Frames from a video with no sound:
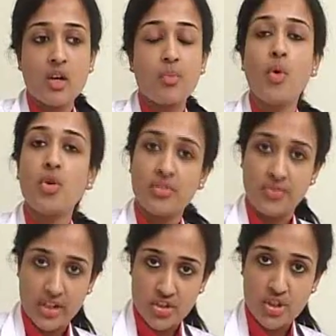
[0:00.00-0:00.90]
more of
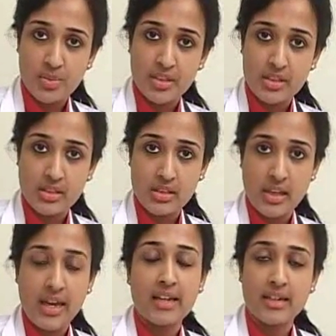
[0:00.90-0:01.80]
vegetables
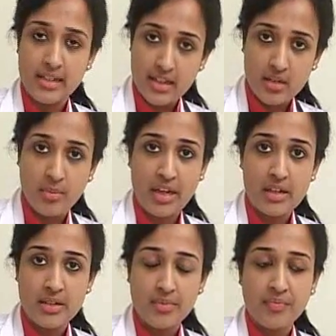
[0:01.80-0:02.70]
and lean
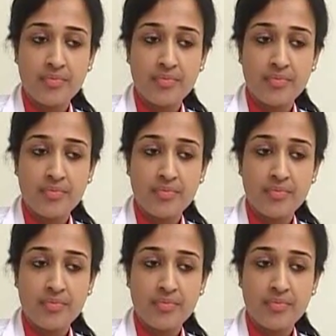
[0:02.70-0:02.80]
meat,